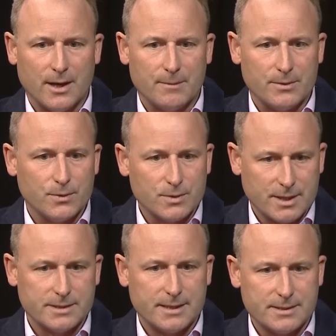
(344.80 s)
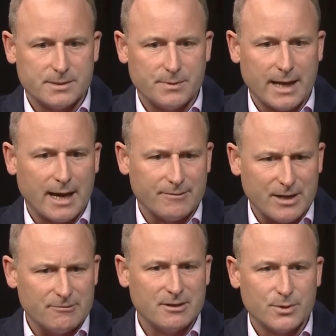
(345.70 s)
and the organisations we have,
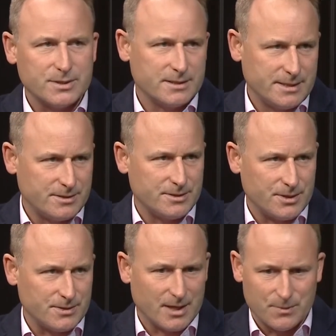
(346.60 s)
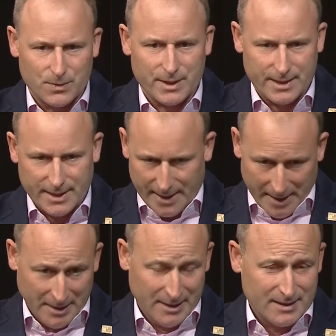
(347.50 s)
Robotics Institute, I walk in
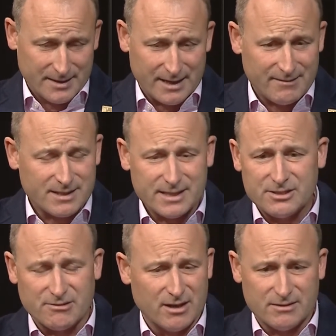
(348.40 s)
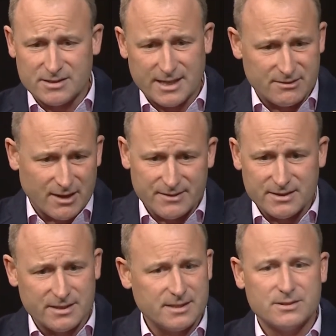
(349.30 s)
there, they're crashing drones, they're driving
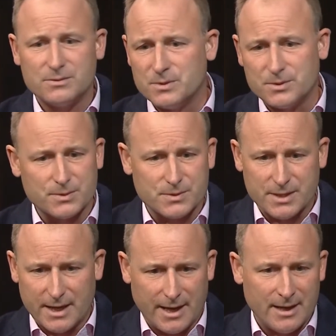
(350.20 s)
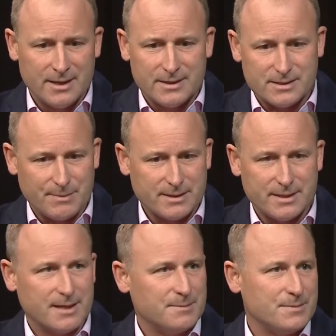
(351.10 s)
things into walls, they're
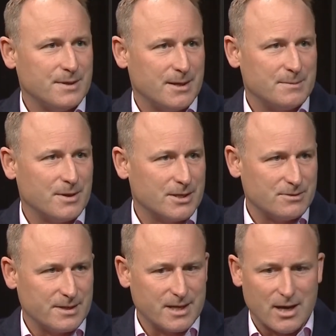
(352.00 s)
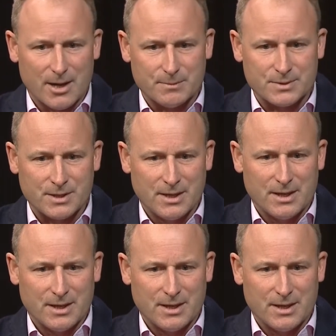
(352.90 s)
smashing up hydraulic arms,